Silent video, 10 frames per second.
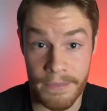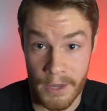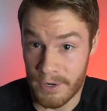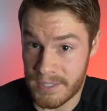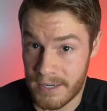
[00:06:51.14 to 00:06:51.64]
that
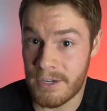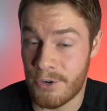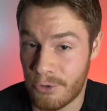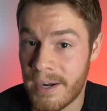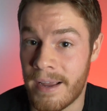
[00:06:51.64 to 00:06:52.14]
are
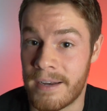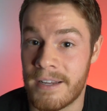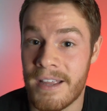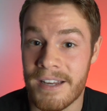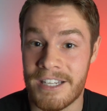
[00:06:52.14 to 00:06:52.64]
600 grand
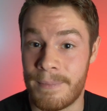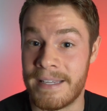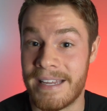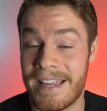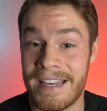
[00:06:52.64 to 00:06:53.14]
to
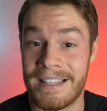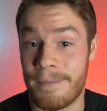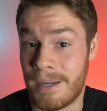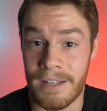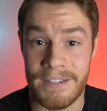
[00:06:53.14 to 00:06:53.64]
be in the
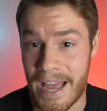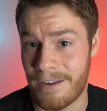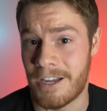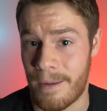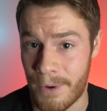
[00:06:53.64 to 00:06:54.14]
middle of
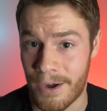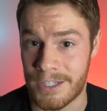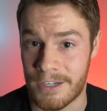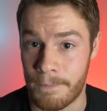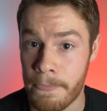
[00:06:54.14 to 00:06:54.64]
downtown
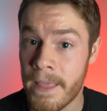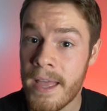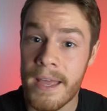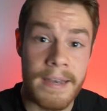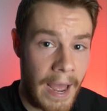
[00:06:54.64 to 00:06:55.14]
Boston.
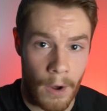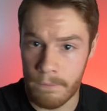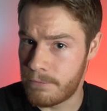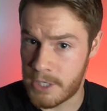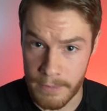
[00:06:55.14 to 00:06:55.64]
Now,
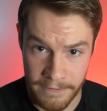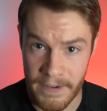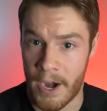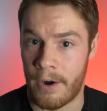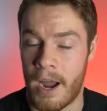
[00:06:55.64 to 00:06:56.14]
to be
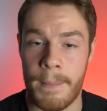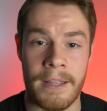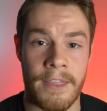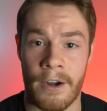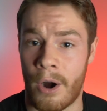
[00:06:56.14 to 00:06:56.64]
fair,
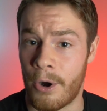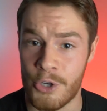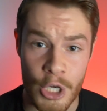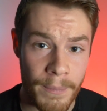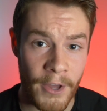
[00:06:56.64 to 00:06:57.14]
there are
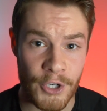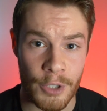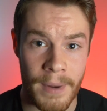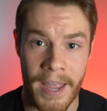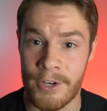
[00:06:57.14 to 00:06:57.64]

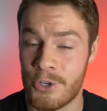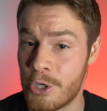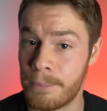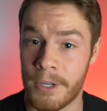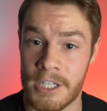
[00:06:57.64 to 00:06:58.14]
2-bedroom and
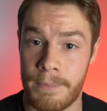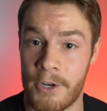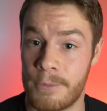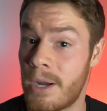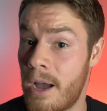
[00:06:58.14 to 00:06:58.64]
2+
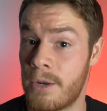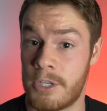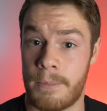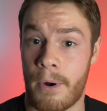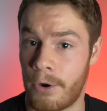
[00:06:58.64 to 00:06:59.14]
bedroom condos
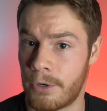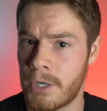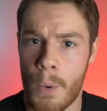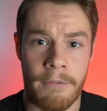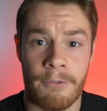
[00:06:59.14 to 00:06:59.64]
at the Parker
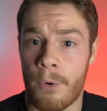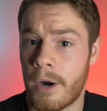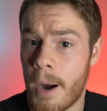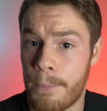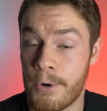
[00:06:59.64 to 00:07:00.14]
going
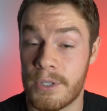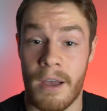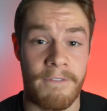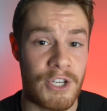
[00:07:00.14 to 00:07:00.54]
for upwards of